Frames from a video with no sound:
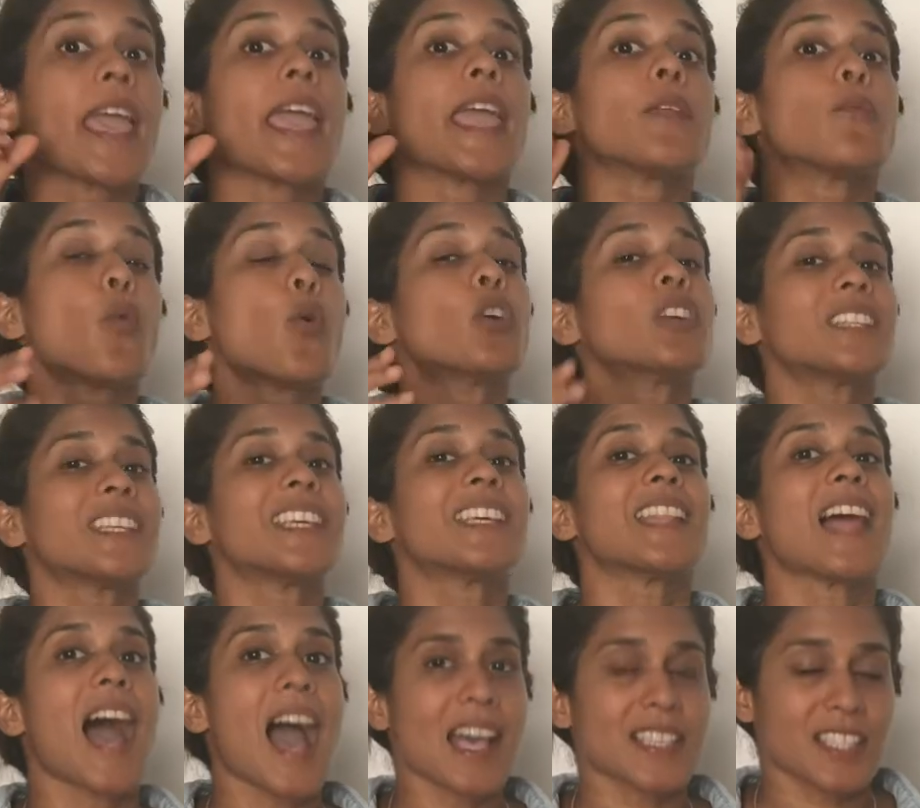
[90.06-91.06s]
It won't
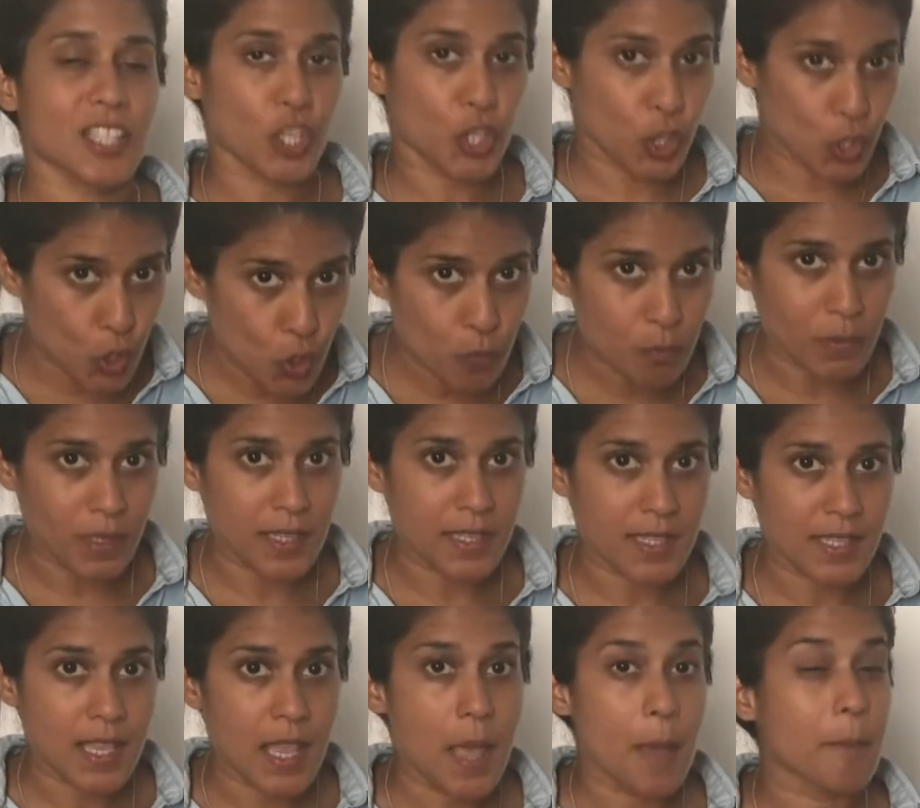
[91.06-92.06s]
kill us
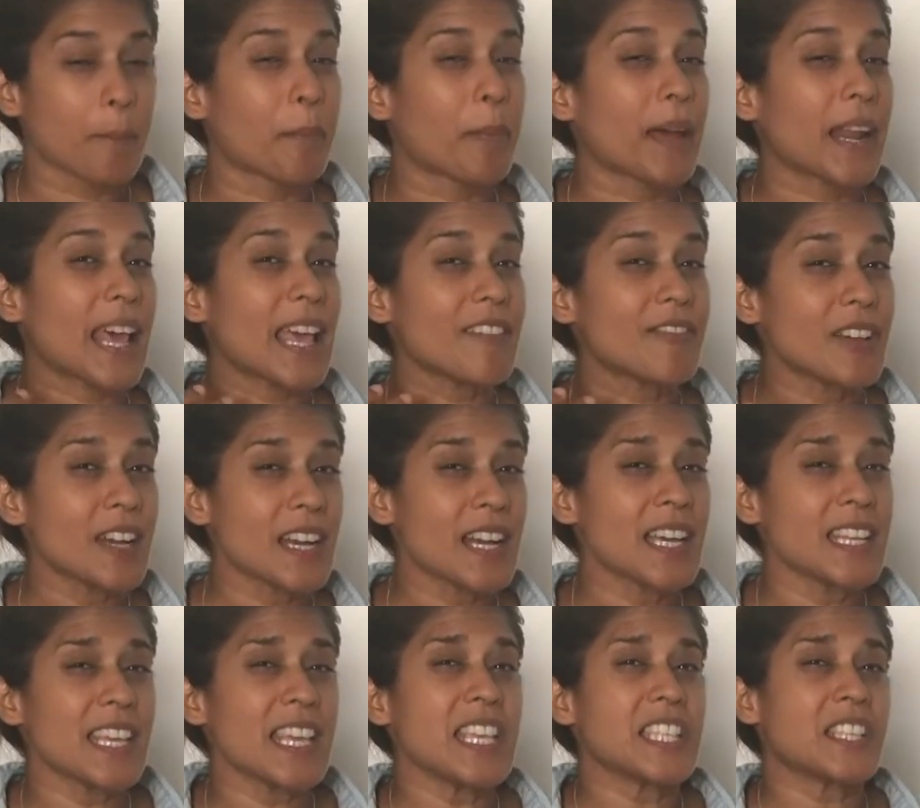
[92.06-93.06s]
humans, but I've
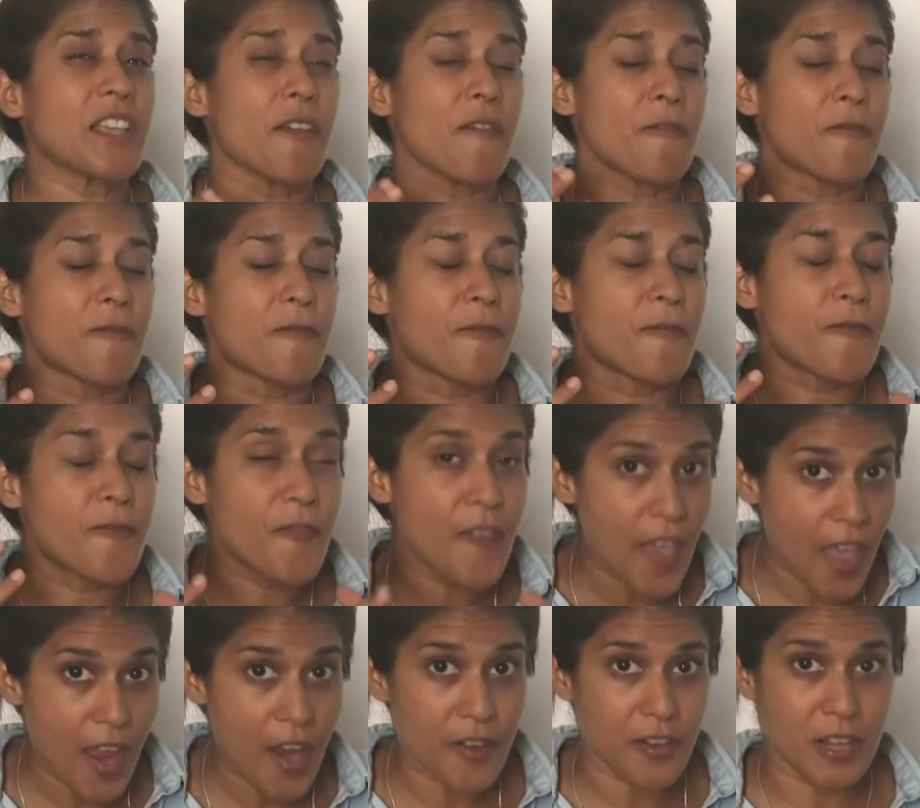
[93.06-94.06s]
heard it's
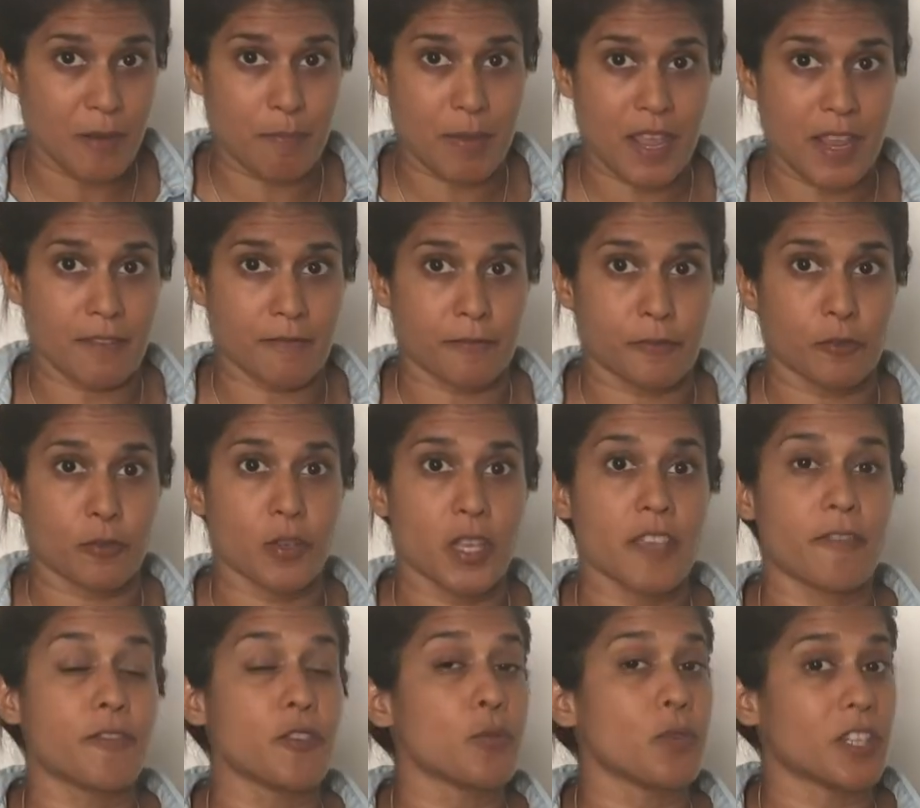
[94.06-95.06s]
very painful
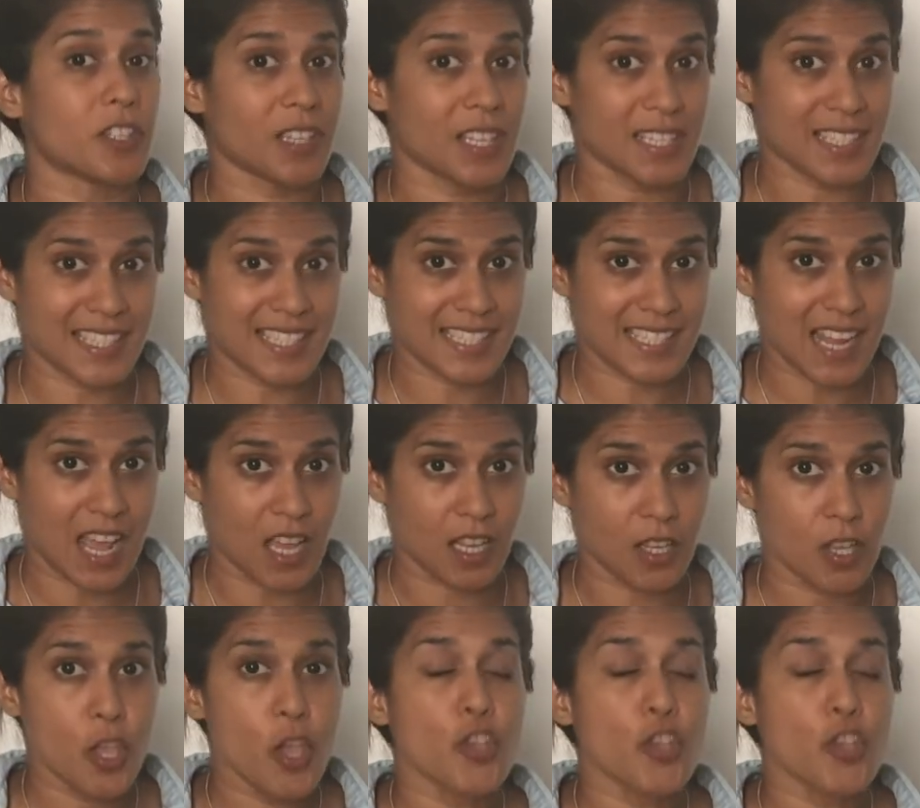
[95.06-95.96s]
if you were to get stung.